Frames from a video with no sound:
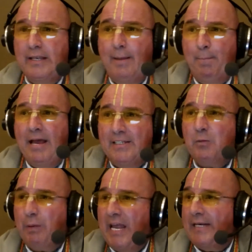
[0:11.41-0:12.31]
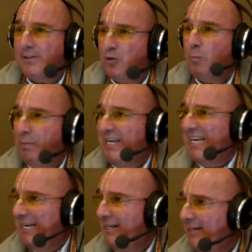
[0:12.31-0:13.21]
the best place to
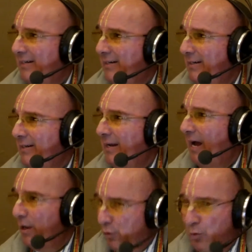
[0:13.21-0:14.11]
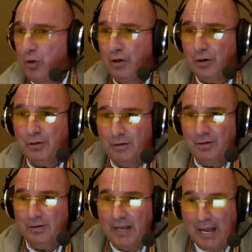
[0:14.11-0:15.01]
be on New Year.
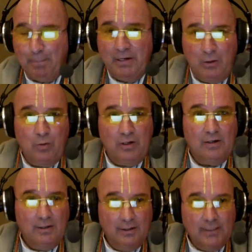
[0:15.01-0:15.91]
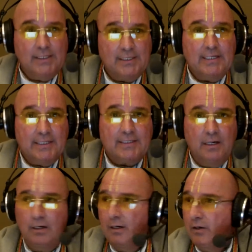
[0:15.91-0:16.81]
Happy New Year.
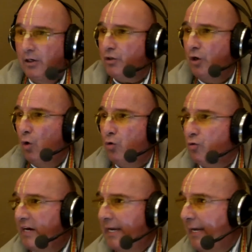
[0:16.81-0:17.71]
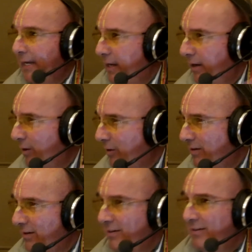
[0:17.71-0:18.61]
There's no drinking here.
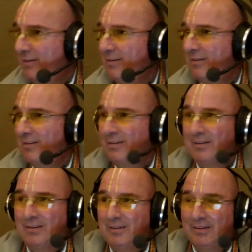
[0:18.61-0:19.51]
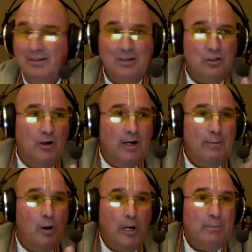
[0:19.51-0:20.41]
There's not
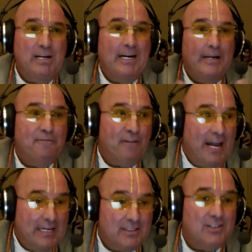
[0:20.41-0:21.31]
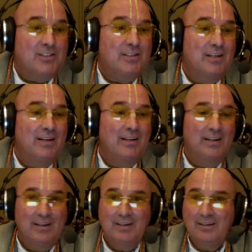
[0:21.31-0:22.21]
going to be any fights.
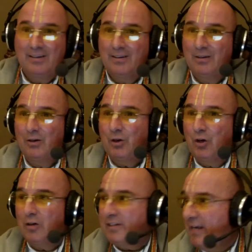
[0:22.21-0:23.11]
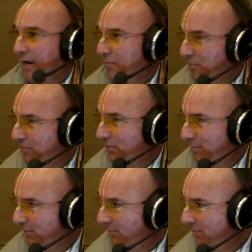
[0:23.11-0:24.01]
You're safe.
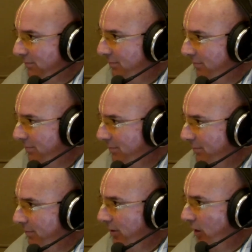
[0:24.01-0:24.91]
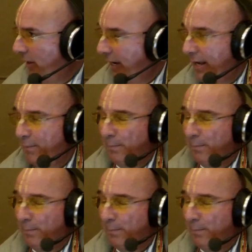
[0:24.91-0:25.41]
Okay?